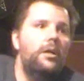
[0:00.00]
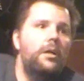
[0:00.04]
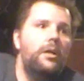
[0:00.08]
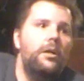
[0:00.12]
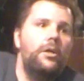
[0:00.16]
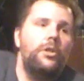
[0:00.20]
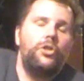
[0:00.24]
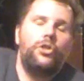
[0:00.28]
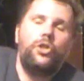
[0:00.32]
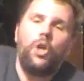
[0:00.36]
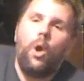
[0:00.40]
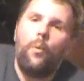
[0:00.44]

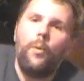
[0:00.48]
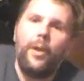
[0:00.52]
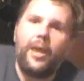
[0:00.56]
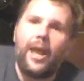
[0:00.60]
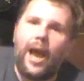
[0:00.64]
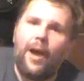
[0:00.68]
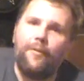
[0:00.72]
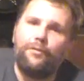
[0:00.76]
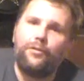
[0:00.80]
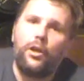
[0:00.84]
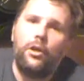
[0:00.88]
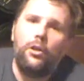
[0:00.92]
So we
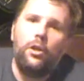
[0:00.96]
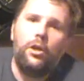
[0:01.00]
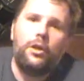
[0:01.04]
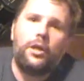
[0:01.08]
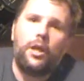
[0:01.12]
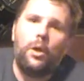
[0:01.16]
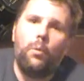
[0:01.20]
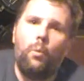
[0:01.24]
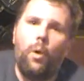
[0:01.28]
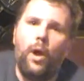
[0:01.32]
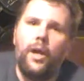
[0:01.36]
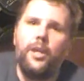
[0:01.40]
have to look
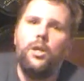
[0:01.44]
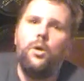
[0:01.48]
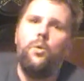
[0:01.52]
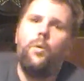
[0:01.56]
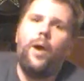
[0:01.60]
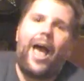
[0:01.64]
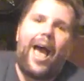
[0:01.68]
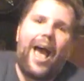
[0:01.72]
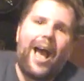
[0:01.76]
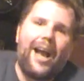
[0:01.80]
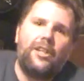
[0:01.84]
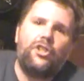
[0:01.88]
at what you
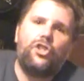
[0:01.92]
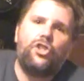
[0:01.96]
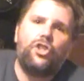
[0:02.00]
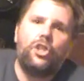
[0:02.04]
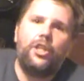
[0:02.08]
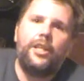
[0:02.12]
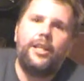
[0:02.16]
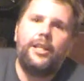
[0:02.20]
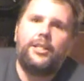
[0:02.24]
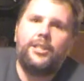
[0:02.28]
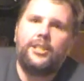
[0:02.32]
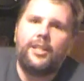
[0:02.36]

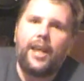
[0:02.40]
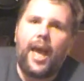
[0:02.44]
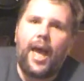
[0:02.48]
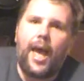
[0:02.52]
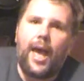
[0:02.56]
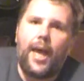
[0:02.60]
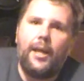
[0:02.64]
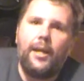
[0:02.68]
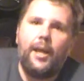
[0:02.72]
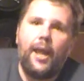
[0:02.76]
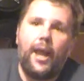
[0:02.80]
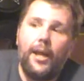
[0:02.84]
actually
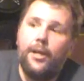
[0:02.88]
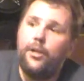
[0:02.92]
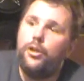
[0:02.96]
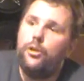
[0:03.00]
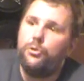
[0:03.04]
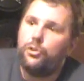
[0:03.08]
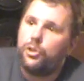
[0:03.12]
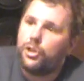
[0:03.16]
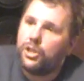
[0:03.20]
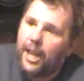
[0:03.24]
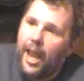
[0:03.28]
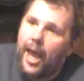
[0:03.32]
said, and you
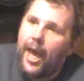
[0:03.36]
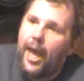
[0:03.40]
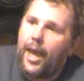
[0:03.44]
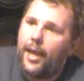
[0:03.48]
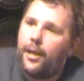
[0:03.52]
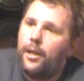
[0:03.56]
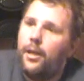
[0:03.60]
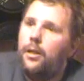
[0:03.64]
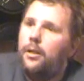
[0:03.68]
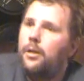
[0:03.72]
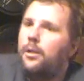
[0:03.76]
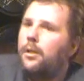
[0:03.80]

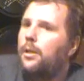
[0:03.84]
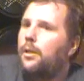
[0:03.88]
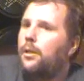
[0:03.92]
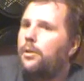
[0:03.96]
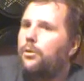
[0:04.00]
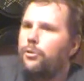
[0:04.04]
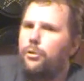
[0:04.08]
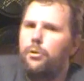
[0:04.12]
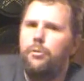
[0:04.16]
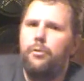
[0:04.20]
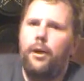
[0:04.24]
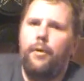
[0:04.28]
said,
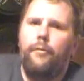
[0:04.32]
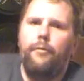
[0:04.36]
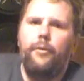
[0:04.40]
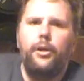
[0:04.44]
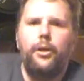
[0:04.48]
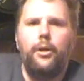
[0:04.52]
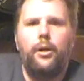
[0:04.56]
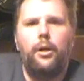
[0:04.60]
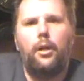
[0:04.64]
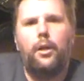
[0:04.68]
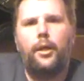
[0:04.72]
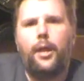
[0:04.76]
you never
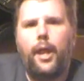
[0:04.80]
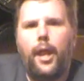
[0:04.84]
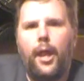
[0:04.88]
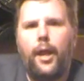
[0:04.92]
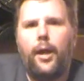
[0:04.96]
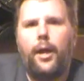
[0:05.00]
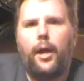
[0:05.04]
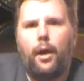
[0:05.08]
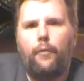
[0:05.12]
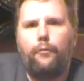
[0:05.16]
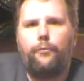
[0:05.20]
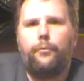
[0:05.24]
needed a
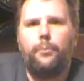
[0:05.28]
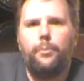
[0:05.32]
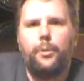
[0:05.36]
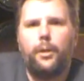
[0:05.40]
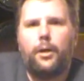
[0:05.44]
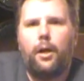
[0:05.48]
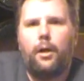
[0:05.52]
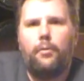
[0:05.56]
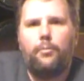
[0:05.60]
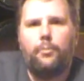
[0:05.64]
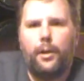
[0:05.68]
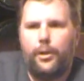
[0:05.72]
handout from the
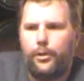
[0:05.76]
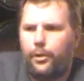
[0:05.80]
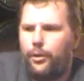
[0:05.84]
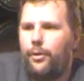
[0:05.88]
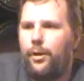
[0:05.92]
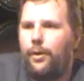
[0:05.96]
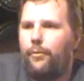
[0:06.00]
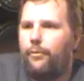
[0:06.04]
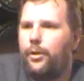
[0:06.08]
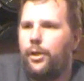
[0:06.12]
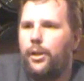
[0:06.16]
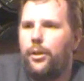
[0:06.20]
government. You
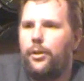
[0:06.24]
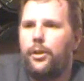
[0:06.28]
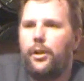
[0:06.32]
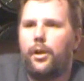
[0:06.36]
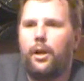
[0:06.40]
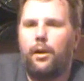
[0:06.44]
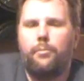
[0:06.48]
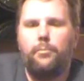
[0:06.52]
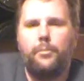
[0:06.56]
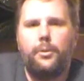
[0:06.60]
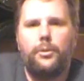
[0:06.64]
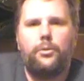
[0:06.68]
never needed the
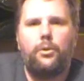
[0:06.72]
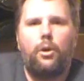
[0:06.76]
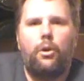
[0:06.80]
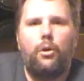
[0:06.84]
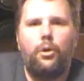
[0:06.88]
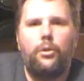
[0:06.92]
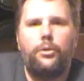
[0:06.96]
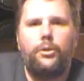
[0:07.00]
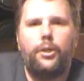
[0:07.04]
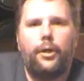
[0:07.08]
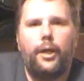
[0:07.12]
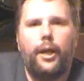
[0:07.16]
government to
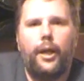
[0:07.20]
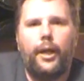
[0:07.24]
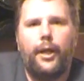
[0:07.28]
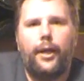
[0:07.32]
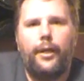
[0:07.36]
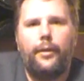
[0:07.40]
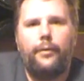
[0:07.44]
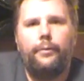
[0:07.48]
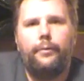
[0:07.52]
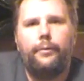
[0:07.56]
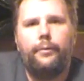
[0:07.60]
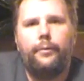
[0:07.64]
hold your
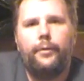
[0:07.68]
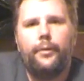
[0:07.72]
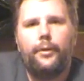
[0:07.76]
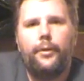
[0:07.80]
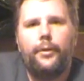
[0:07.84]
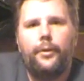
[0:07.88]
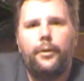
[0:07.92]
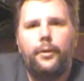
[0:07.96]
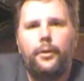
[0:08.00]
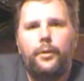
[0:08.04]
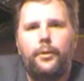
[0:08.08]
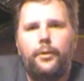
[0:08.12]
hand.
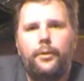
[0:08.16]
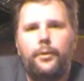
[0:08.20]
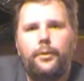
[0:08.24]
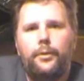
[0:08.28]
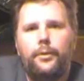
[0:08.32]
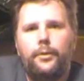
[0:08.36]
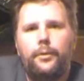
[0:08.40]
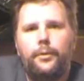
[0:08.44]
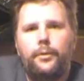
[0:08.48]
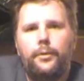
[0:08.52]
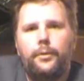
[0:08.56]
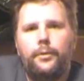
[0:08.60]

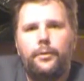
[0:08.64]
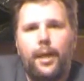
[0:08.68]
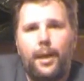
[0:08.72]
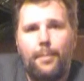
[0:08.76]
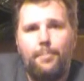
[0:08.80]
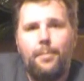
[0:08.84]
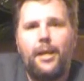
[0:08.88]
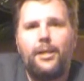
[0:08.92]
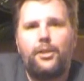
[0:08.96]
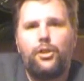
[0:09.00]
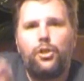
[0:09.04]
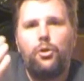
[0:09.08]
That
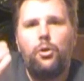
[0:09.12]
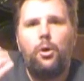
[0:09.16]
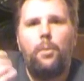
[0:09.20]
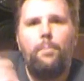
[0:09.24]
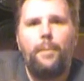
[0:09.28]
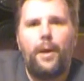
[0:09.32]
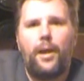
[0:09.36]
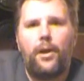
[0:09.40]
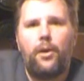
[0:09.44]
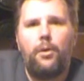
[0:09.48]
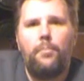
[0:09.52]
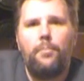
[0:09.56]
makes you a
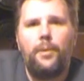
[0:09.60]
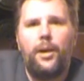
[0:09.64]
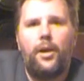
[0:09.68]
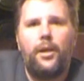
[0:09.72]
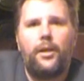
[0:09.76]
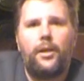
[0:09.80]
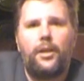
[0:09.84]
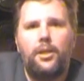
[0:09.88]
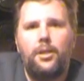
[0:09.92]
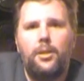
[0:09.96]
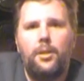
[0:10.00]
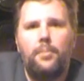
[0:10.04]
better
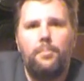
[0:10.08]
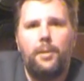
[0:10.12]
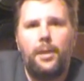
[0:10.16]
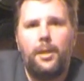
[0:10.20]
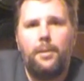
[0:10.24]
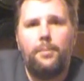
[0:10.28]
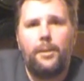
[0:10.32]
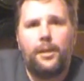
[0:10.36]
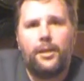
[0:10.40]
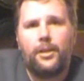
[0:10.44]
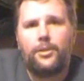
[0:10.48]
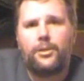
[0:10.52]
American than me
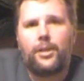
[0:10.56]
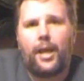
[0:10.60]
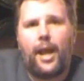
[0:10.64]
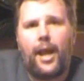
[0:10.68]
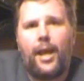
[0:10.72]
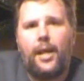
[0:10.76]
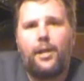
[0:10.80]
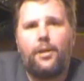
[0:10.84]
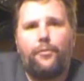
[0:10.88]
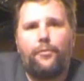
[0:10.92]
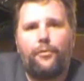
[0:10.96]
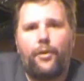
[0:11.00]
because I
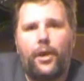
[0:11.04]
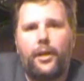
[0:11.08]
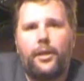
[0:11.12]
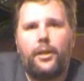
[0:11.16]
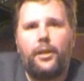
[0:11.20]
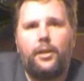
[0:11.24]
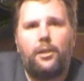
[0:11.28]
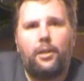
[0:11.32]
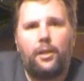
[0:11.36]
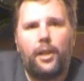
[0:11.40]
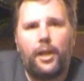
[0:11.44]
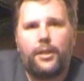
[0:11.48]
had to
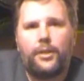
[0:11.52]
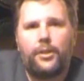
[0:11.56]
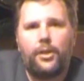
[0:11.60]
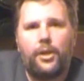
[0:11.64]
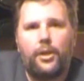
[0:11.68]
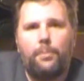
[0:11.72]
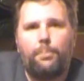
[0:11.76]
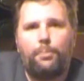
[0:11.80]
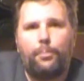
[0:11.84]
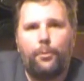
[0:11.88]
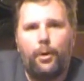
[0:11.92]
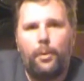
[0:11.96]
fucking collect
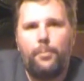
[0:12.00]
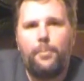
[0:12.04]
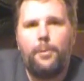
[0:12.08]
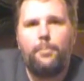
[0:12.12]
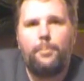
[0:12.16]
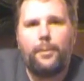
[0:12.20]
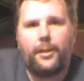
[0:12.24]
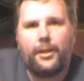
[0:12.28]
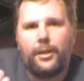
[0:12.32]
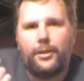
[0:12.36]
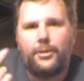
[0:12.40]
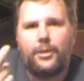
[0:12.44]
unemployment
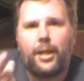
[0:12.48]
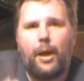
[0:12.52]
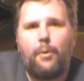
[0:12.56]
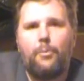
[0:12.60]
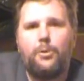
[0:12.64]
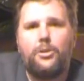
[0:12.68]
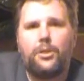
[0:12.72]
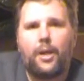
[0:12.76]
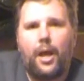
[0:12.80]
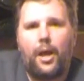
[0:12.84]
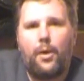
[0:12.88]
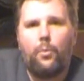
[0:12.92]
because I
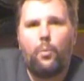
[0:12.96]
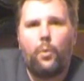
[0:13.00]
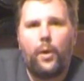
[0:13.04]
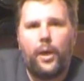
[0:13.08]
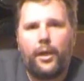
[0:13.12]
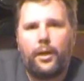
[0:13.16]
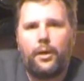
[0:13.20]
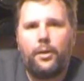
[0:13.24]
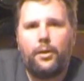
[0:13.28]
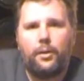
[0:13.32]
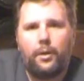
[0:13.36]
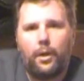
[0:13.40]
was on
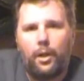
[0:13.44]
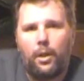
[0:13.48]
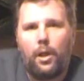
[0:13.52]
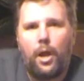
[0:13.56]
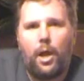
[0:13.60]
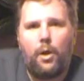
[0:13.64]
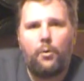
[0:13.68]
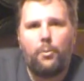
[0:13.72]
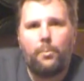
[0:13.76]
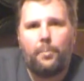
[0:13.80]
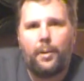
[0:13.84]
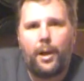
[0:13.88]
WIC
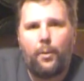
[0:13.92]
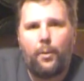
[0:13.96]
along with my